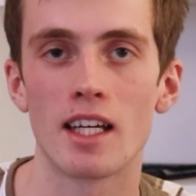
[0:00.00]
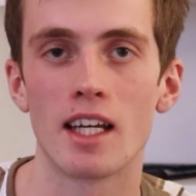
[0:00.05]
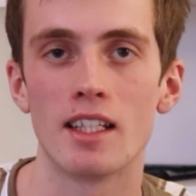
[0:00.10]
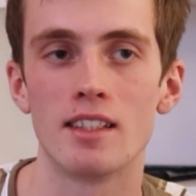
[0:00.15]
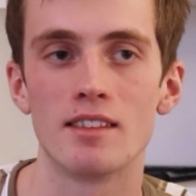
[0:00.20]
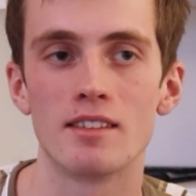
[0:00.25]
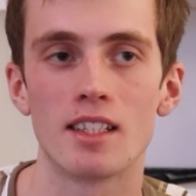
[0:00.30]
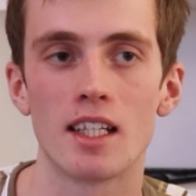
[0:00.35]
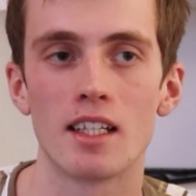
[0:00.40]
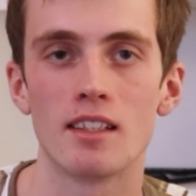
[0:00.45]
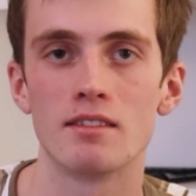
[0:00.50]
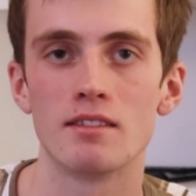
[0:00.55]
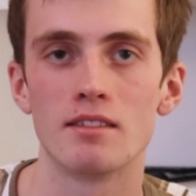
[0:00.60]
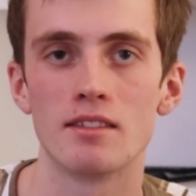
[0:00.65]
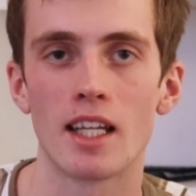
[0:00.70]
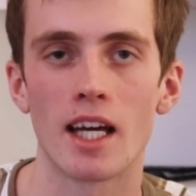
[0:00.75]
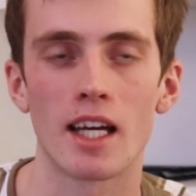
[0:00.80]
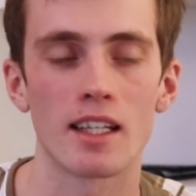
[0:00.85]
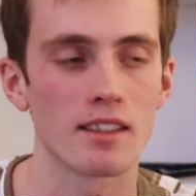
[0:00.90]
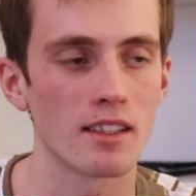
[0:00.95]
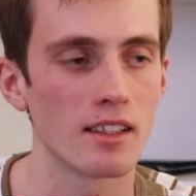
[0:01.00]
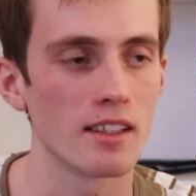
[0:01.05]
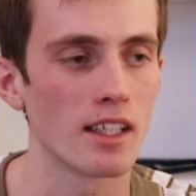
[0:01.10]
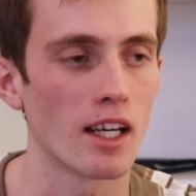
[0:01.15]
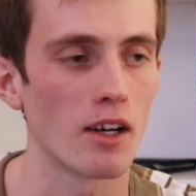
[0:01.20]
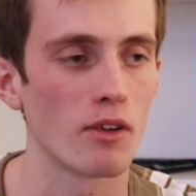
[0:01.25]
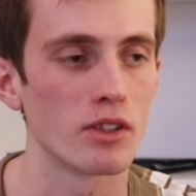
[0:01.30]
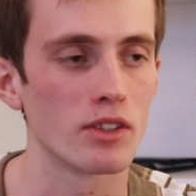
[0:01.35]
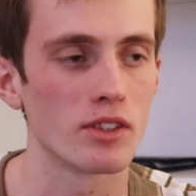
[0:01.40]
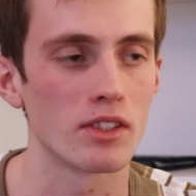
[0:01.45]
And then lastly,
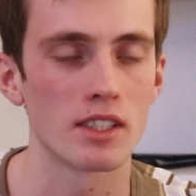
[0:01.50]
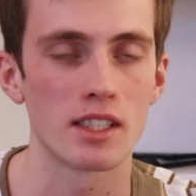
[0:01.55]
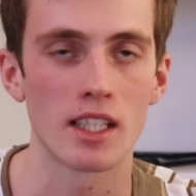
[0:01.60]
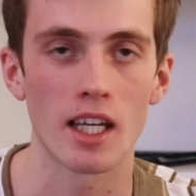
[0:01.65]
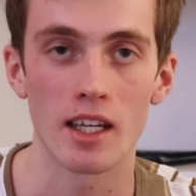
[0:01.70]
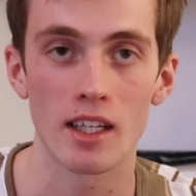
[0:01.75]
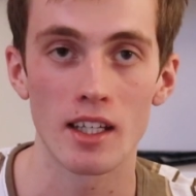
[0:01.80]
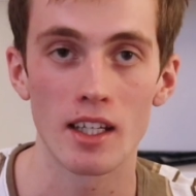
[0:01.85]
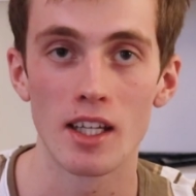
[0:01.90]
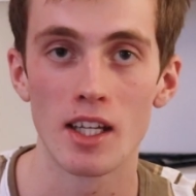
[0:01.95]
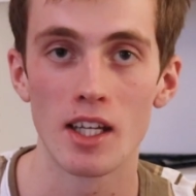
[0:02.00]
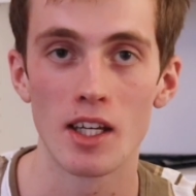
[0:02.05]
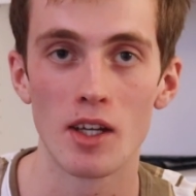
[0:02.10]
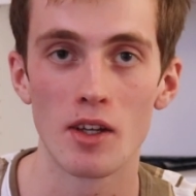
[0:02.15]
I will just say